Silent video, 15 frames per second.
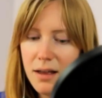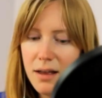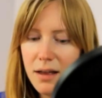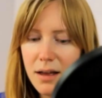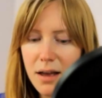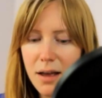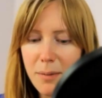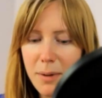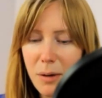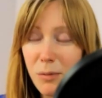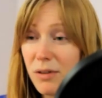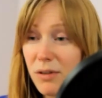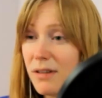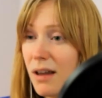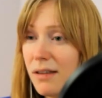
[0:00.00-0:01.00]
Um, I
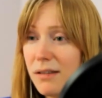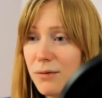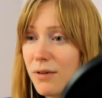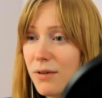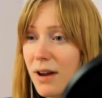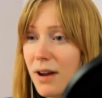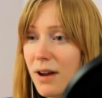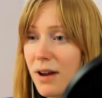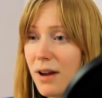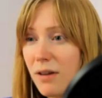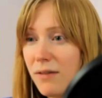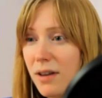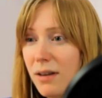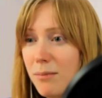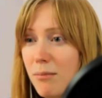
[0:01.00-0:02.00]
was tested for
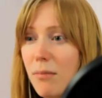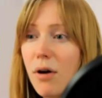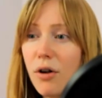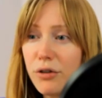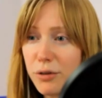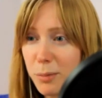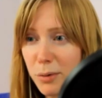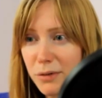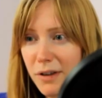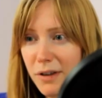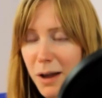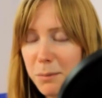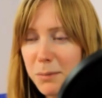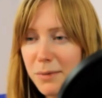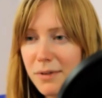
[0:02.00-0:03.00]
HIV multiple
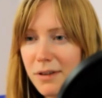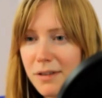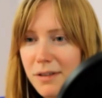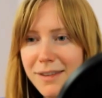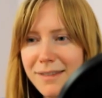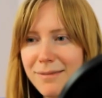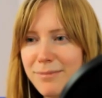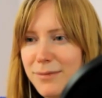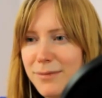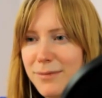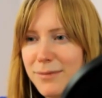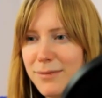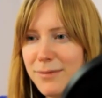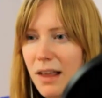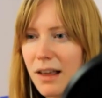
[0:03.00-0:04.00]
times because they're
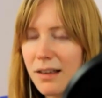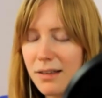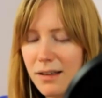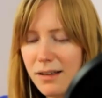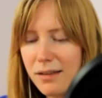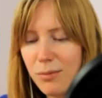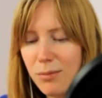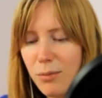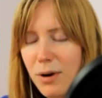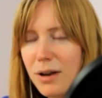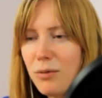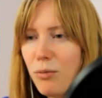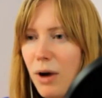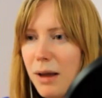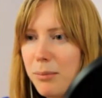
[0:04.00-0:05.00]
just like, this
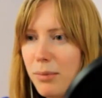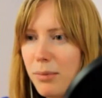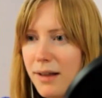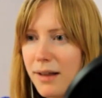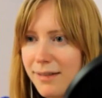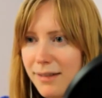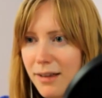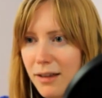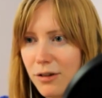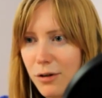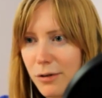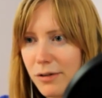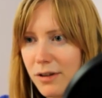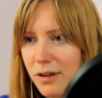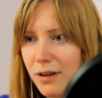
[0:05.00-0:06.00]
one white blood cell, your
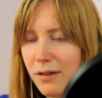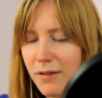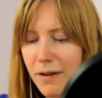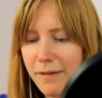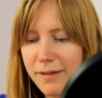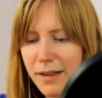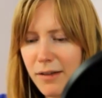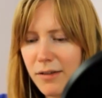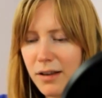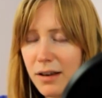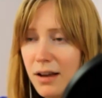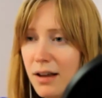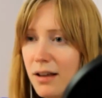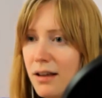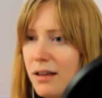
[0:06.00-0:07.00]

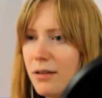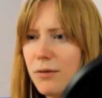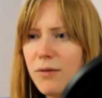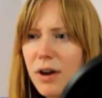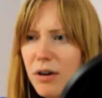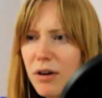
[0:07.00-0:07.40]
CD57, it's very